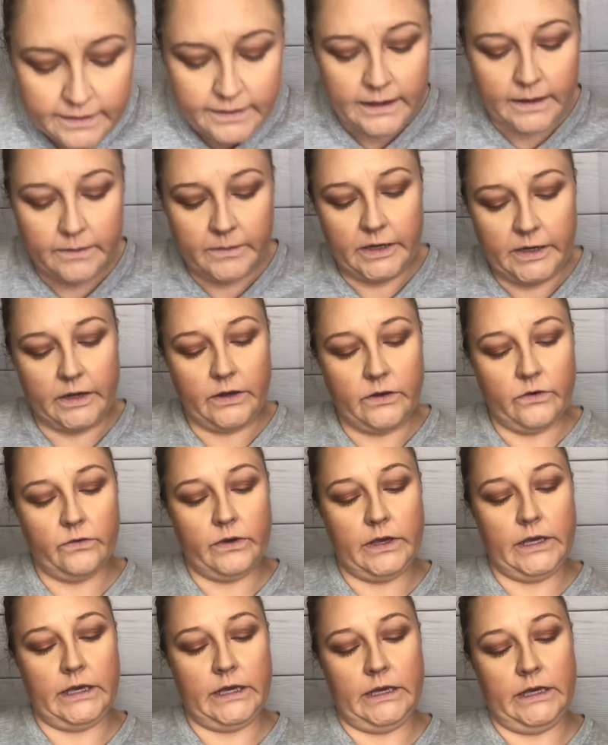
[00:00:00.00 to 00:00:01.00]
Then I'm gonna go
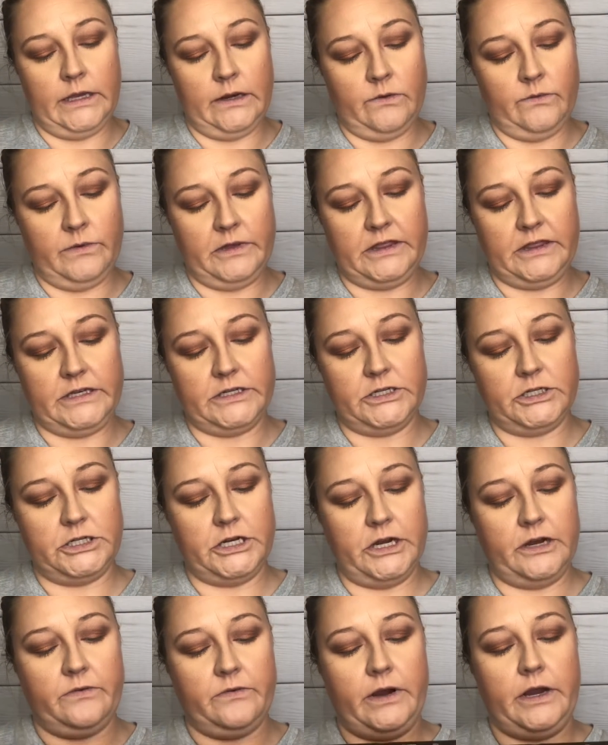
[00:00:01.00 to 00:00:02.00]
in with this
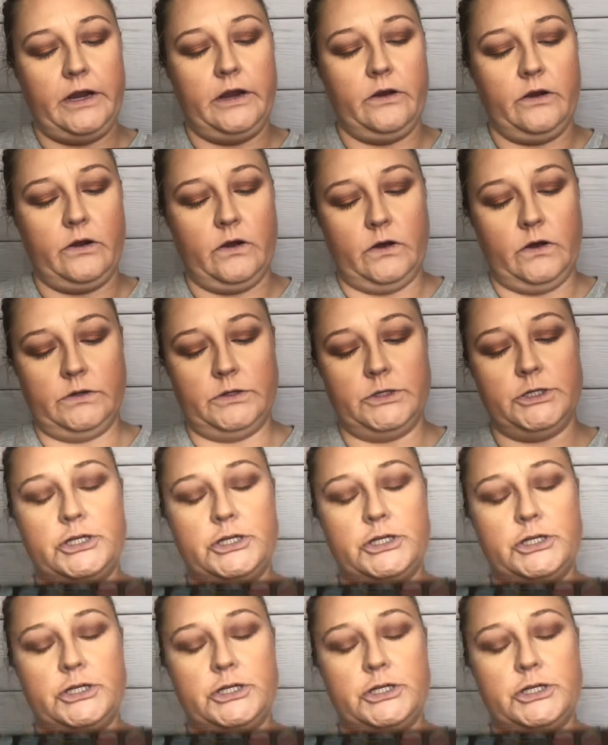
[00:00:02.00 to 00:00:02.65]
shade right here called